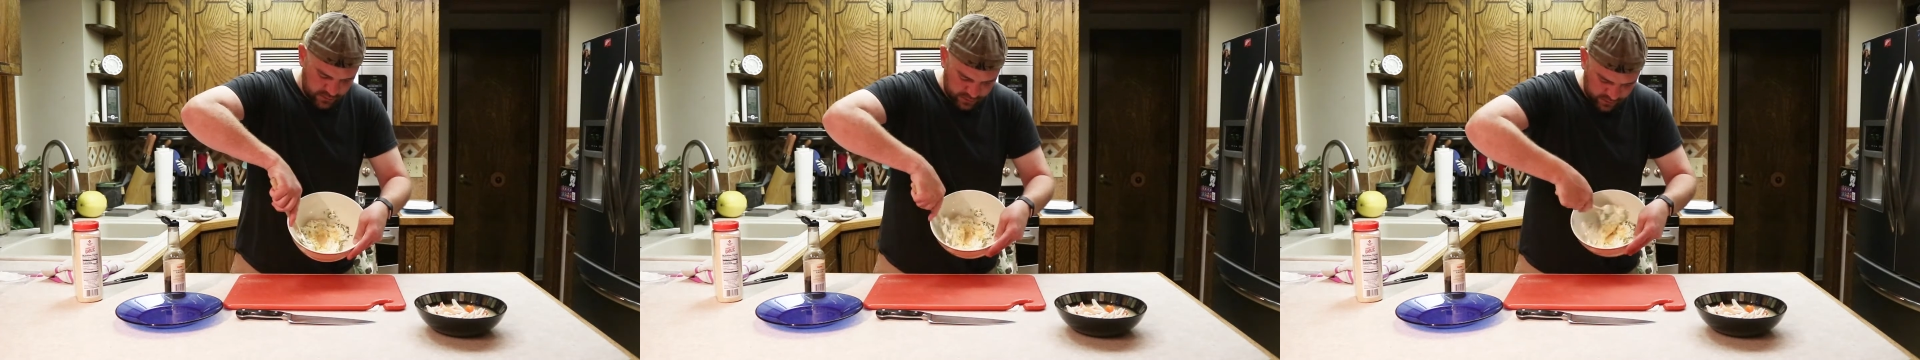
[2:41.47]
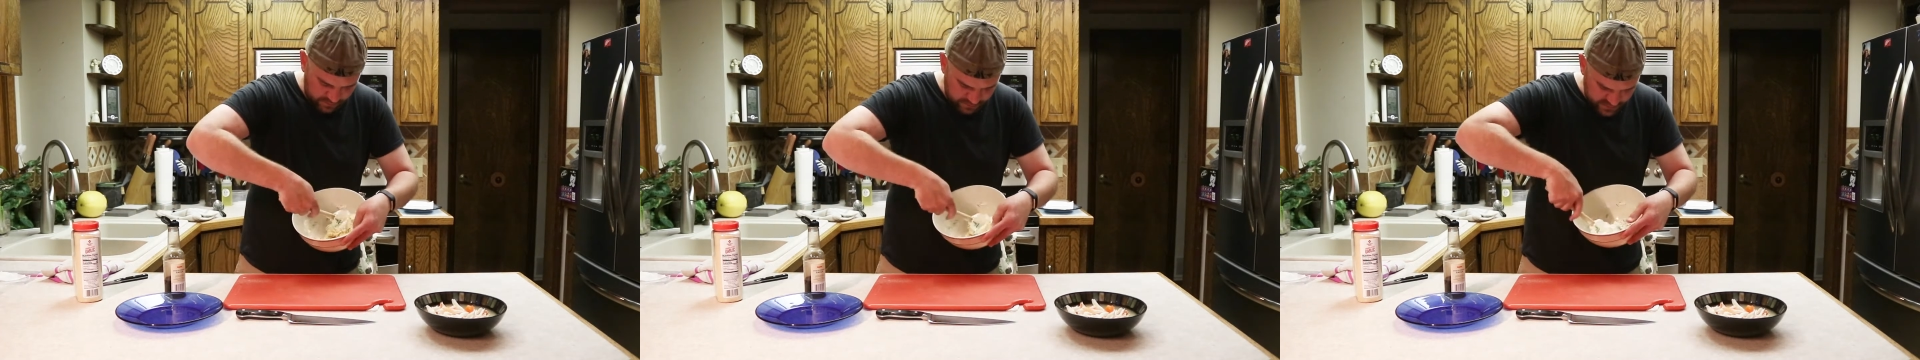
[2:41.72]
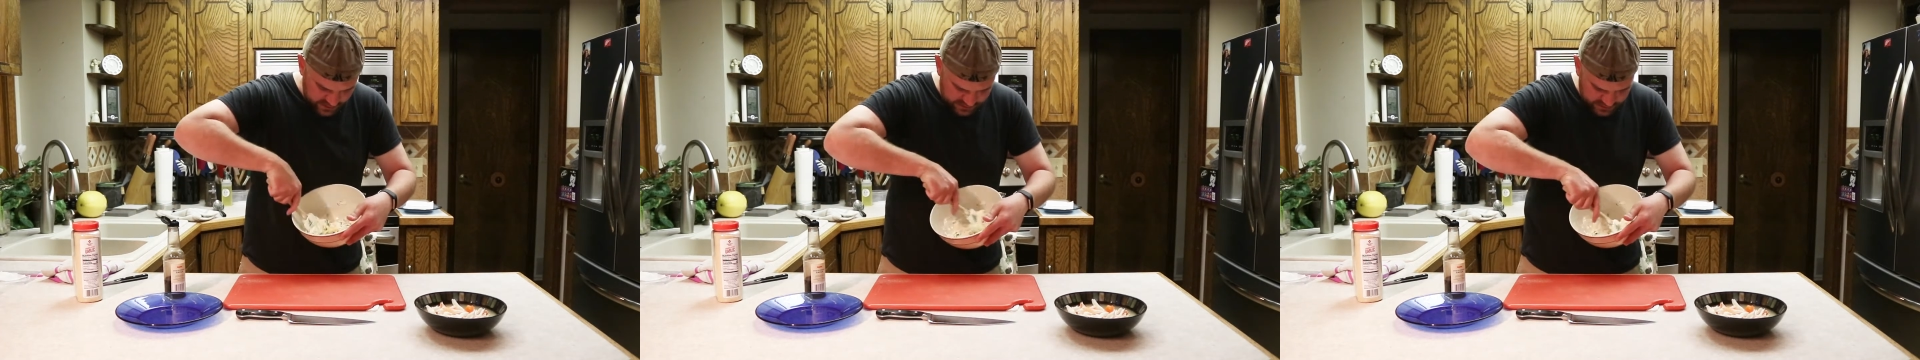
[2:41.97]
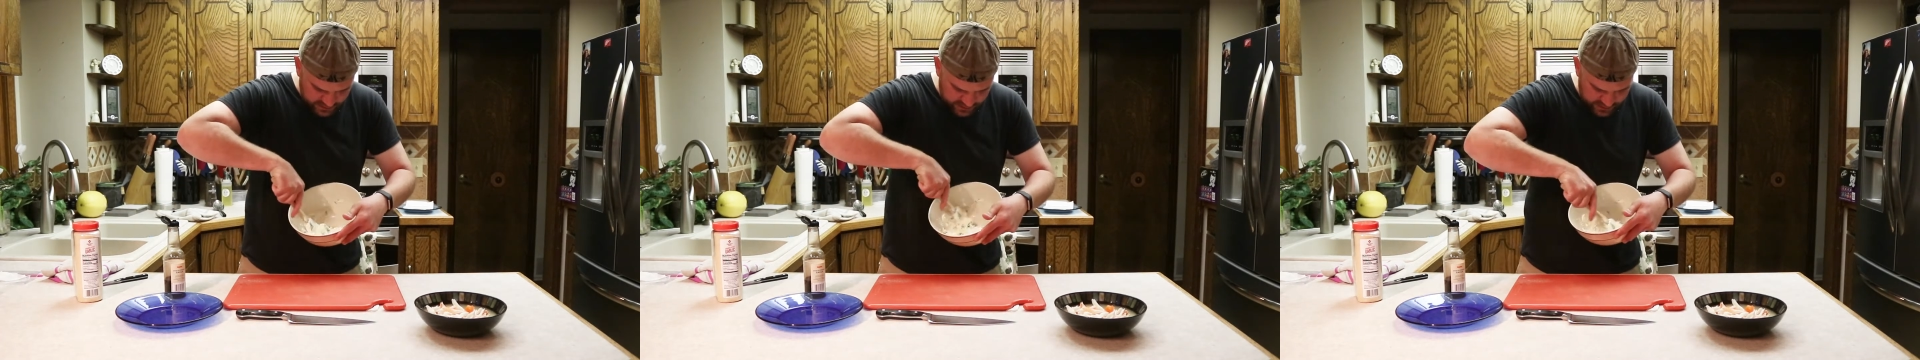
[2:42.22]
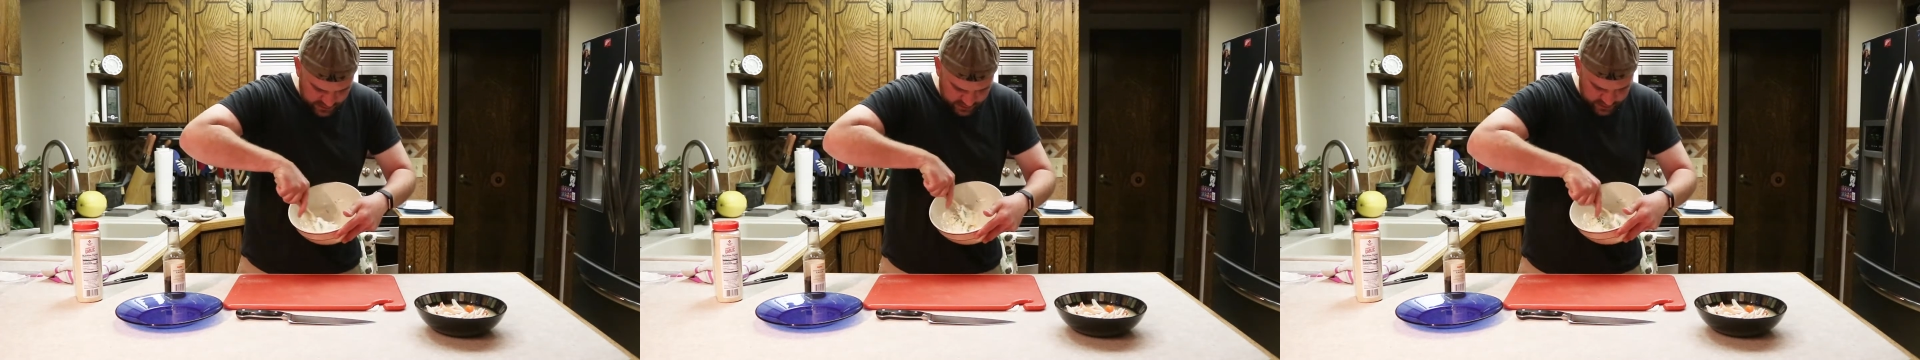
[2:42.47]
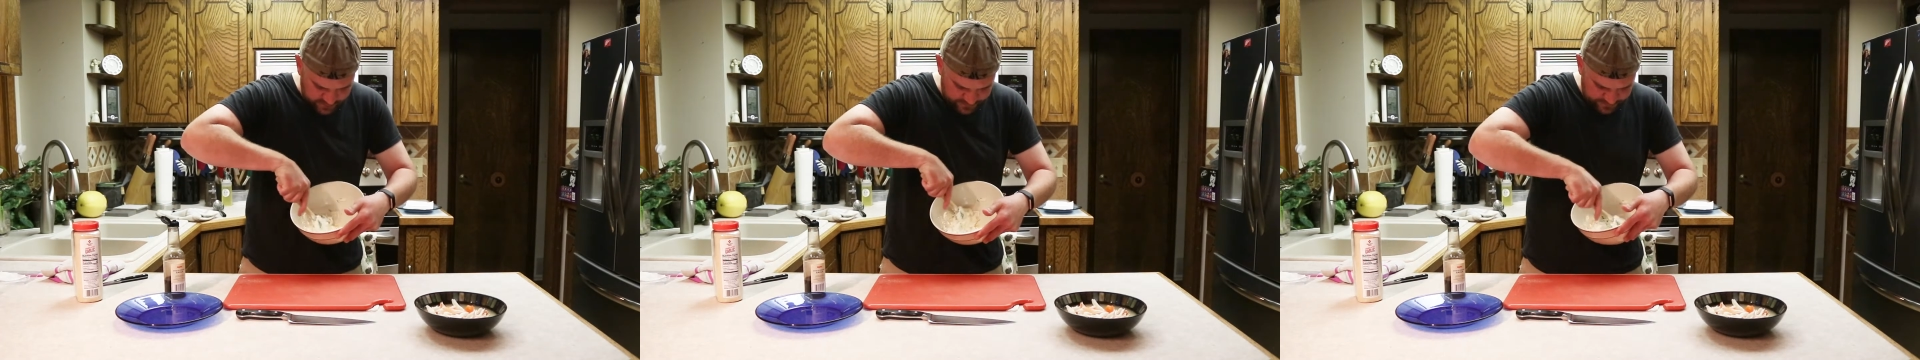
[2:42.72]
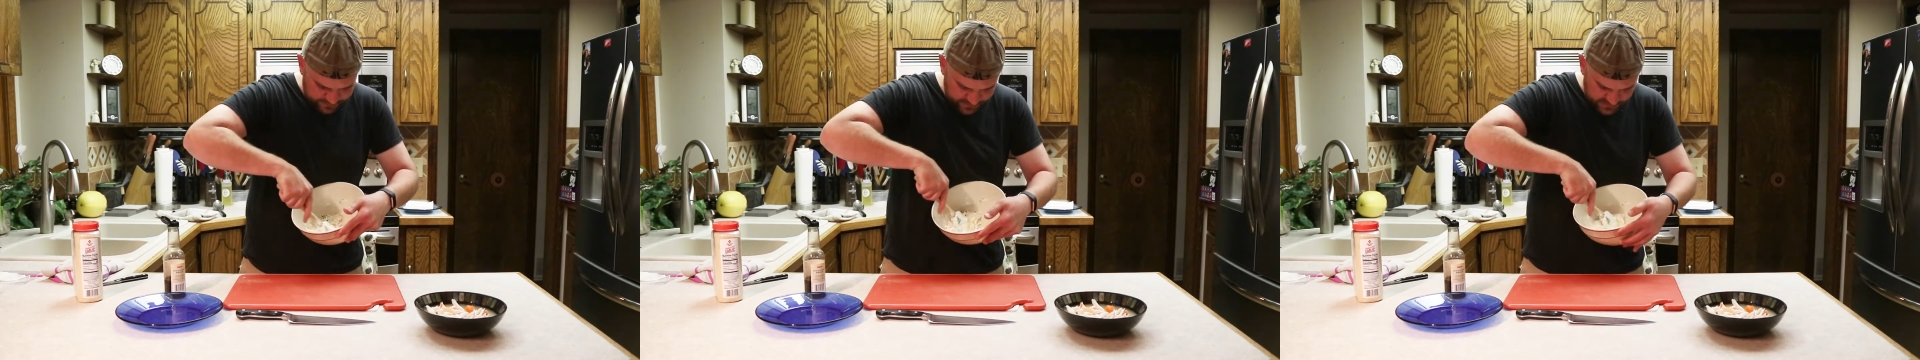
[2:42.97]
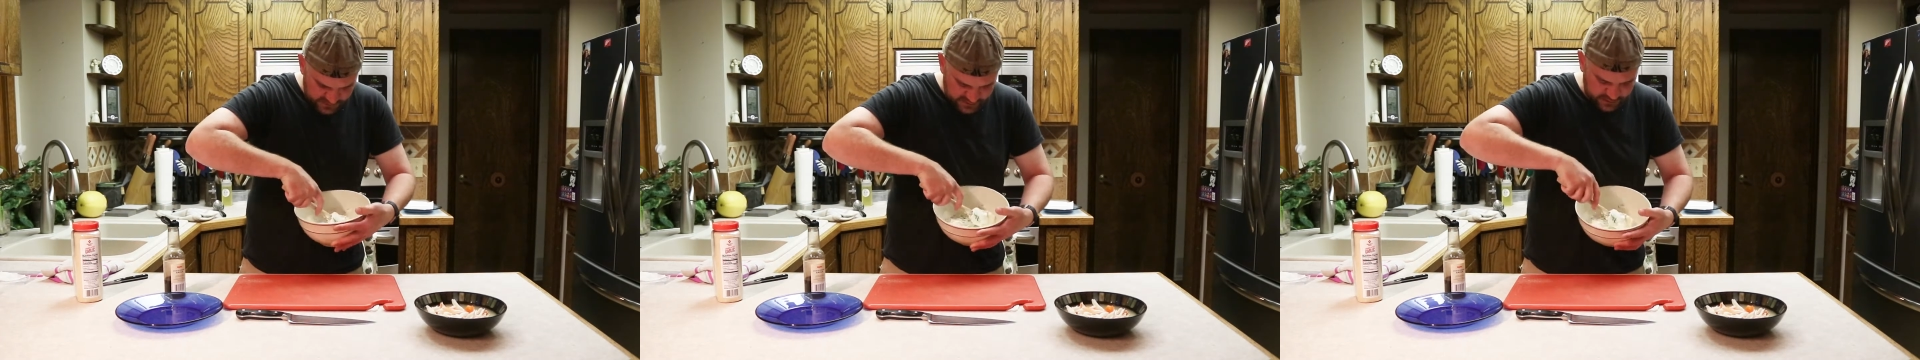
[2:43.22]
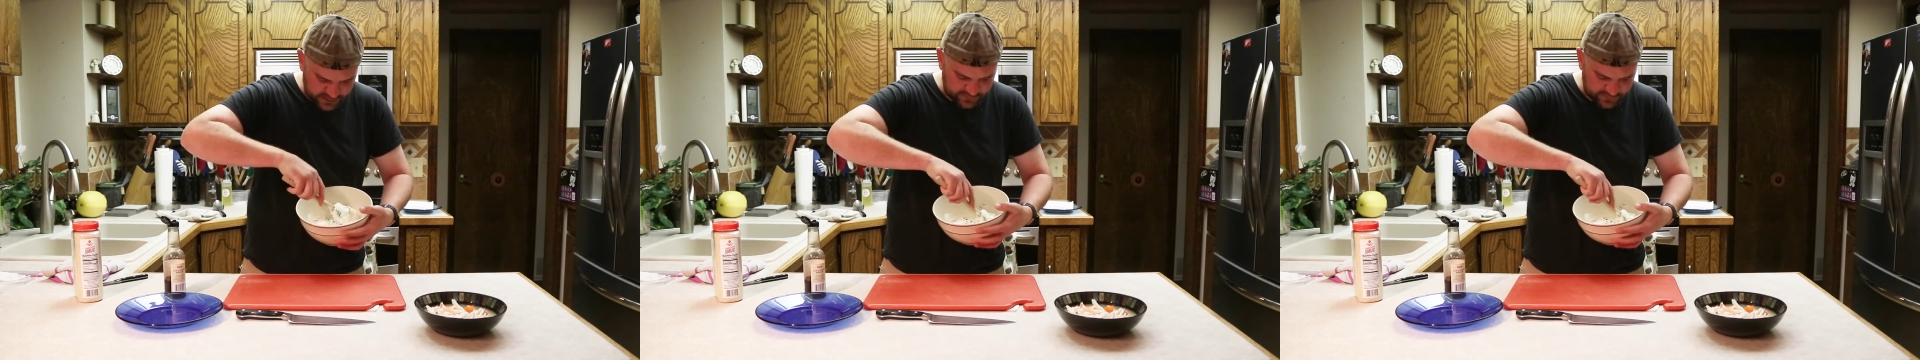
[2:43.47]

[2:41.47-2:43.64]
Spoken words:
We're going to mix that up. It's going